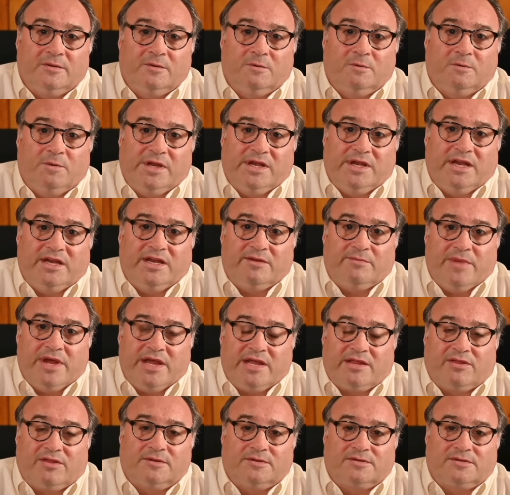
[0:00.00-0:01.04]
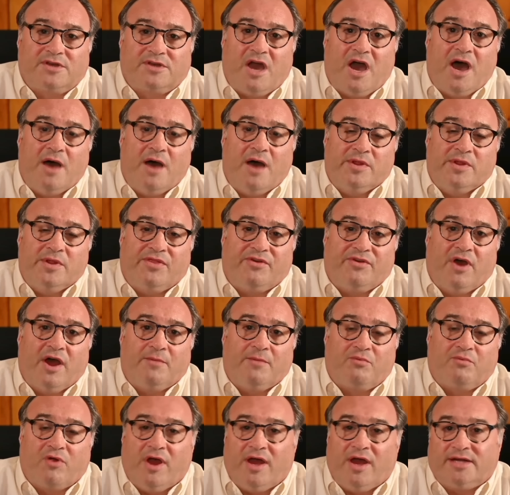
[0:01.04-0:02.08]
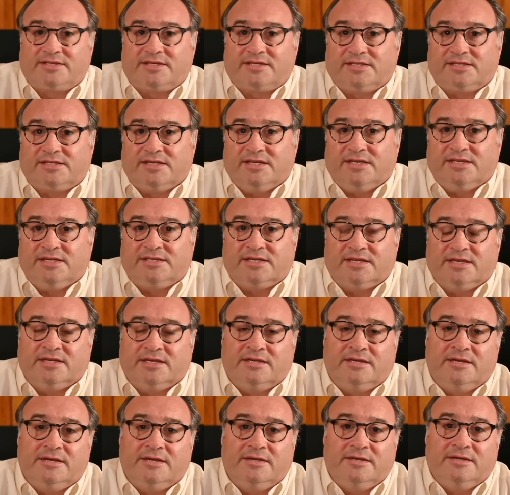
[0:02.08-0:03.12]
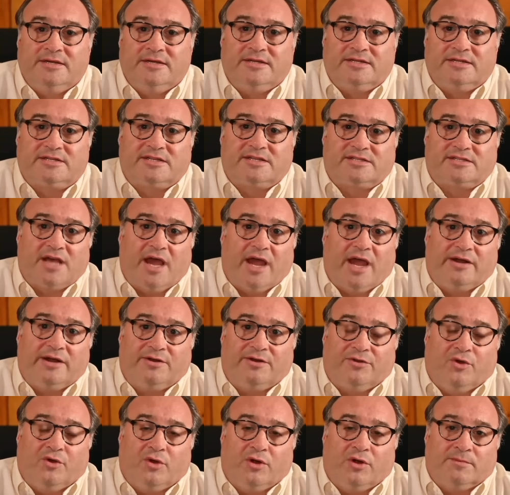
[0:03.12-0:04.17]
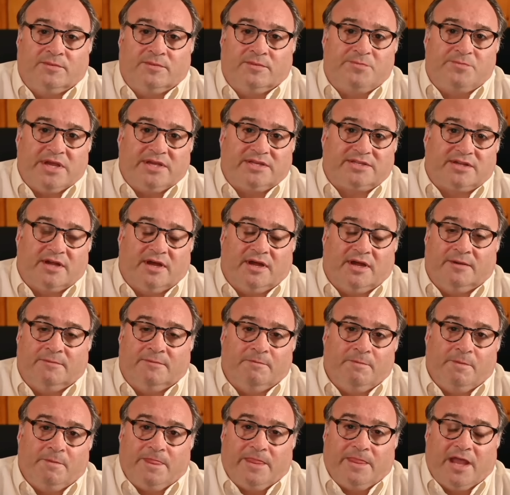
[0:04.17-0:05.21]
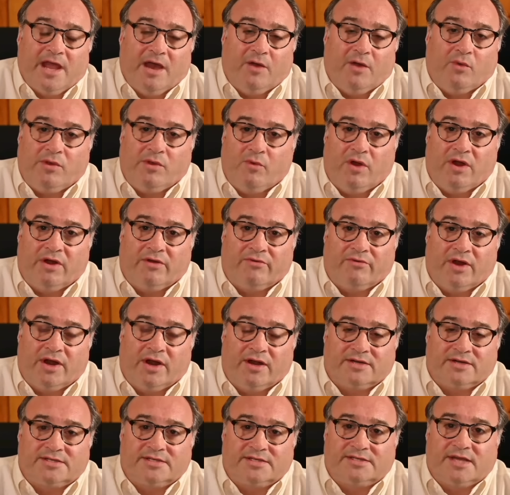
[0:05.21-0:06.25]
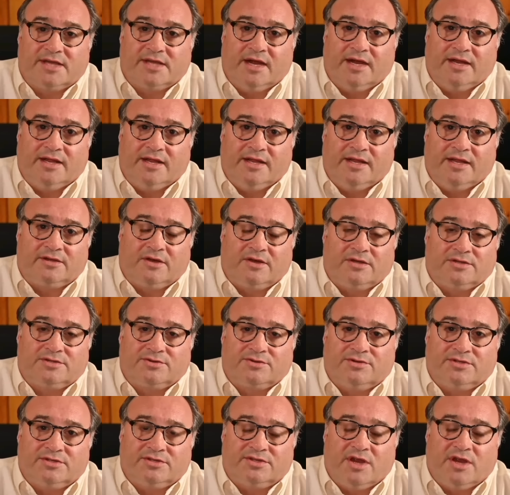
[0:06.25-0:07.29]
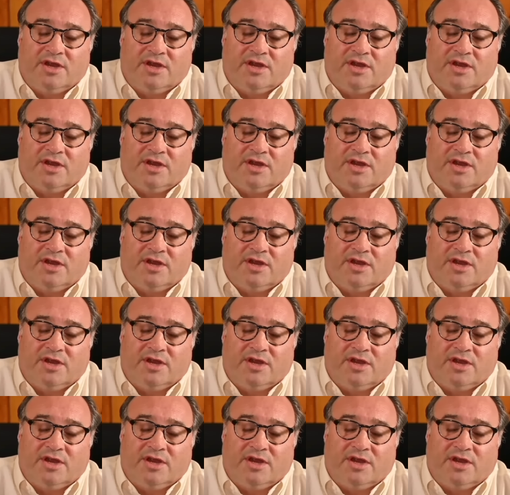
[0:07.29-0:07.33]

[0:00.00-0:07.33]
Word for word: we need to make those common thought processes and societal norms based on how we want to run our society and culture in